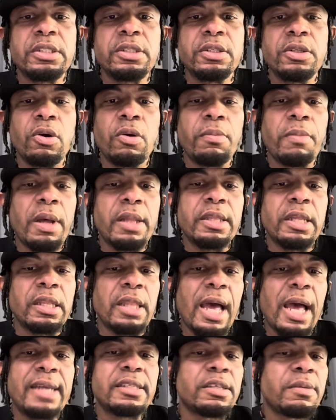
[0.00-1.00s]
You know, the
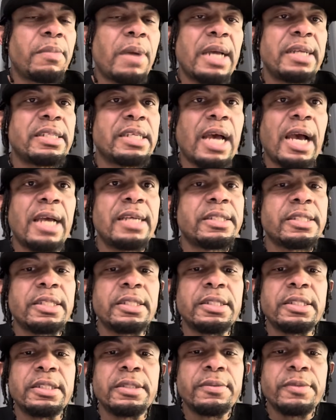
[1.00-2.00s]
likes of Mike
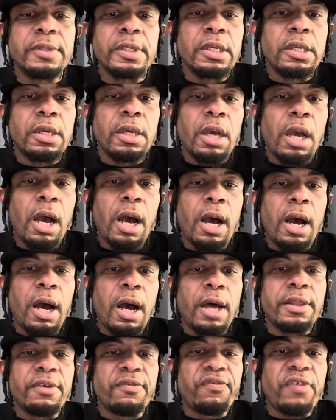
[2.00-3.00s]
Tyson and
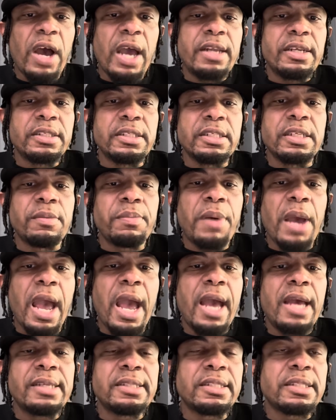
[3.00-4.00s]
other fighters in the
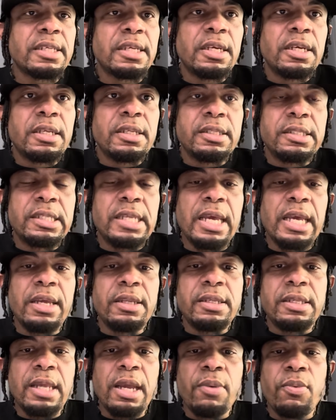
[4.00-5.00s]
past, they
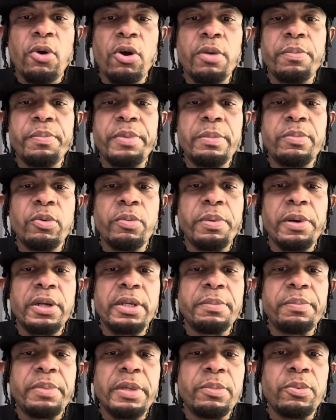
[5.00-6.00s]
weren't
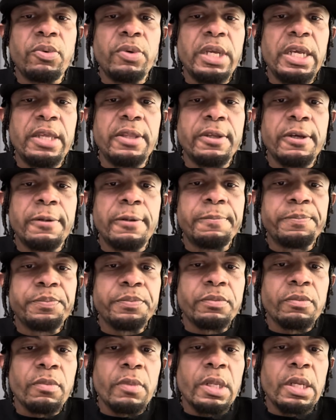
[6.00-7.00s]
people either,
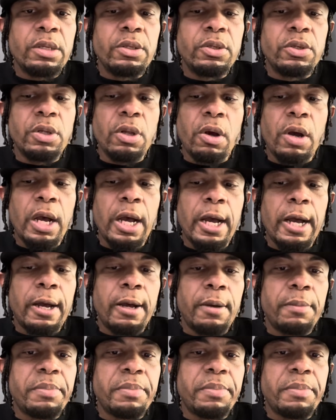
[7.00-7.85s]
you know.